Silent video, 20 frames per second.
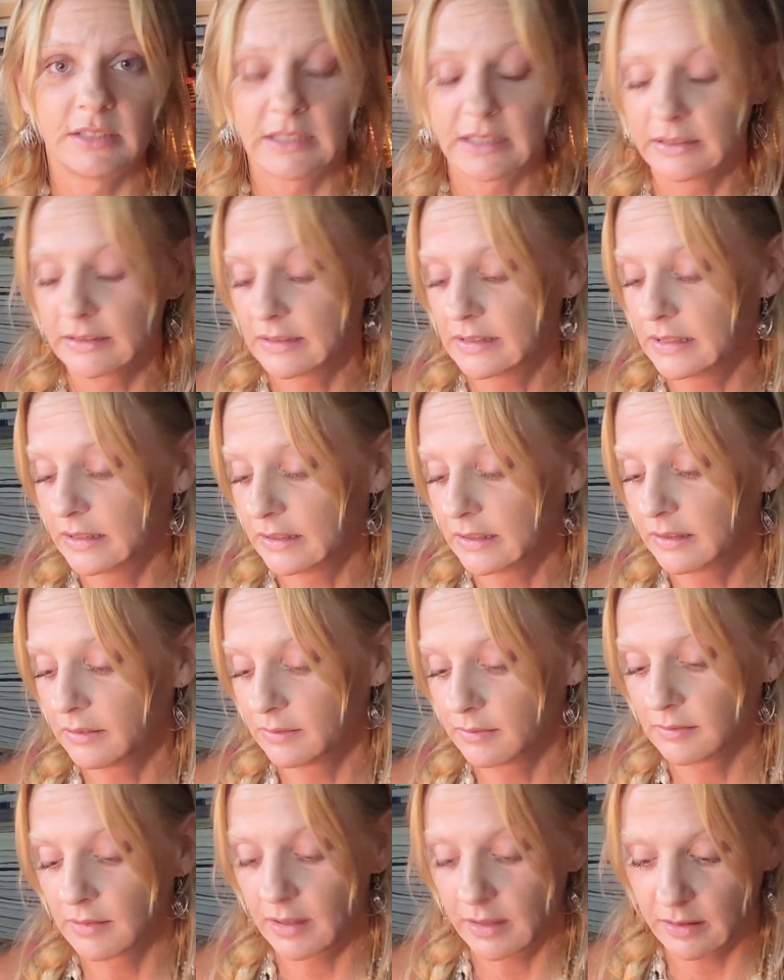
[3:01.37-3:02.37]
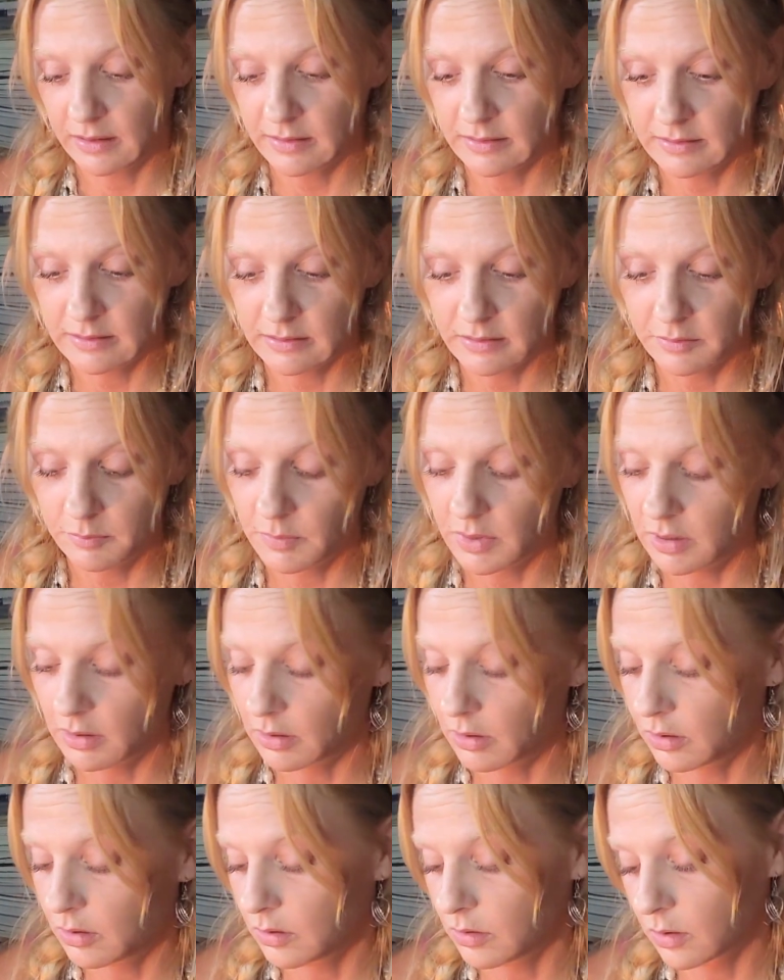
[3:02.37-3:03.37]
you can see, it is marked
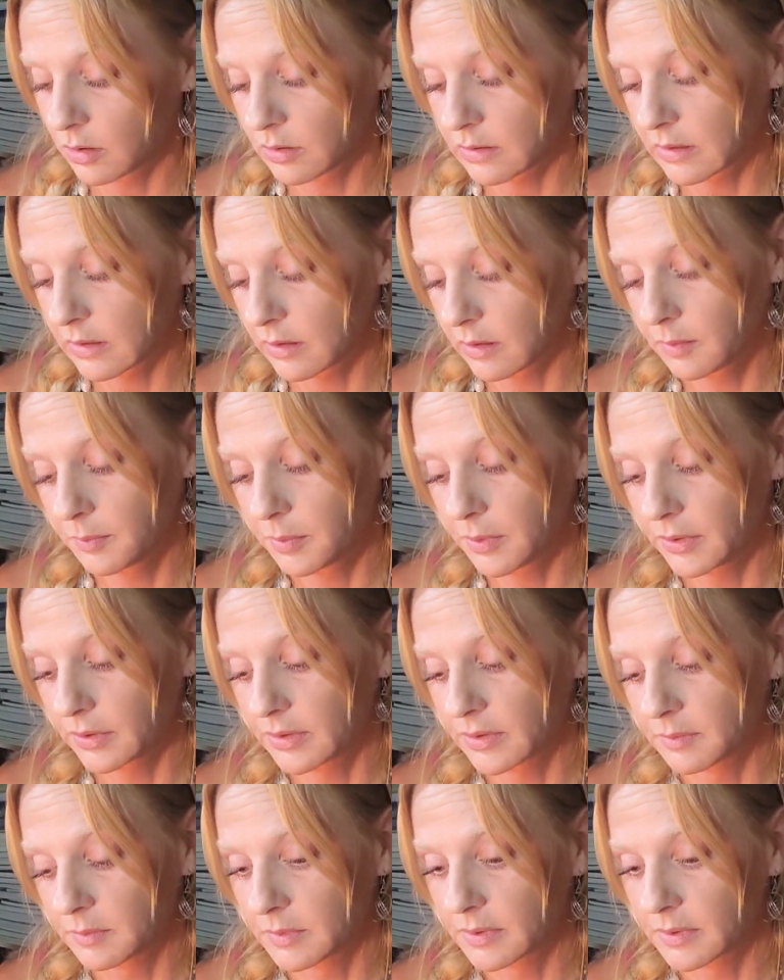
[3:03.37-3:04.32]
Lotte at the bottom,